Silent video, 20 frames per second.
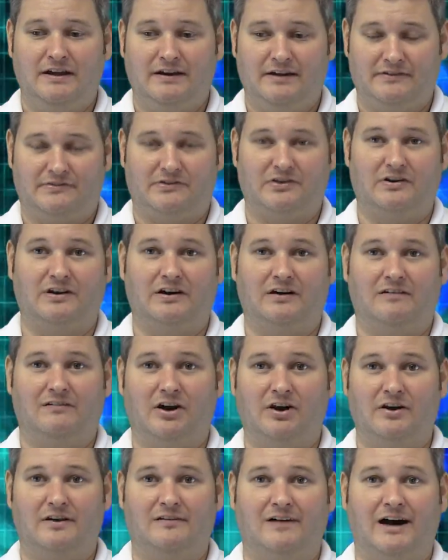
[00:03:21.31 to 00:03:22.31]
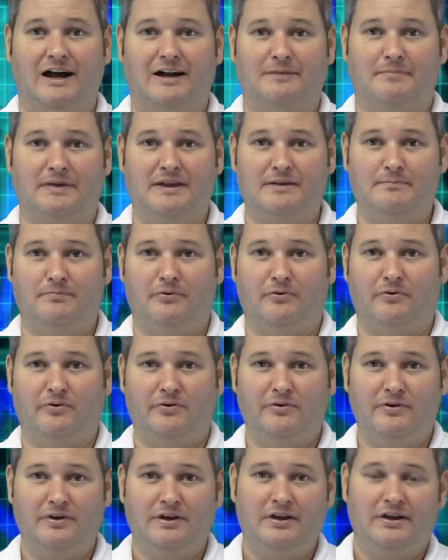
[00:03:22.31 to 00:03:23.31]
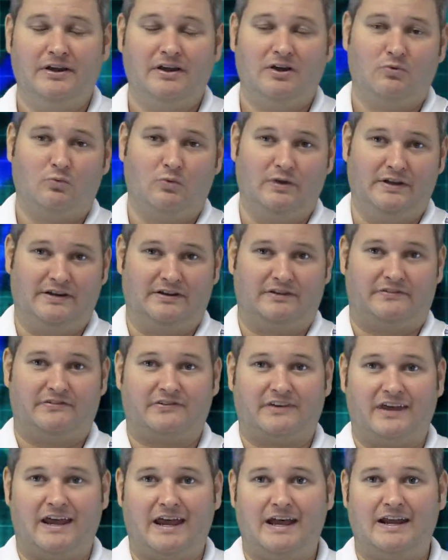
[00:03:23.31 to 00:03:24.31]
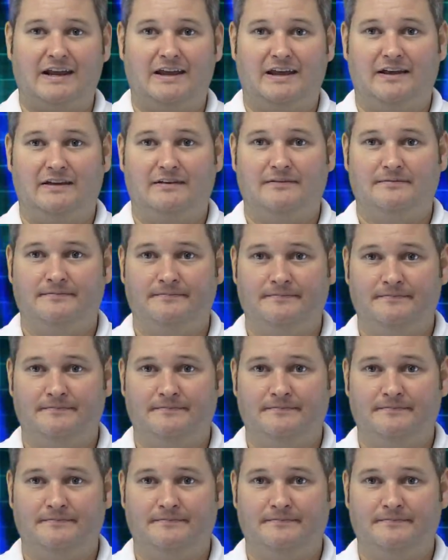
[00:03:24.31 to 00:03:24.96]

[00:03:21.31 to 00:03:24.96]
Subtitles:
It's going to alert a lot of people when they're scanning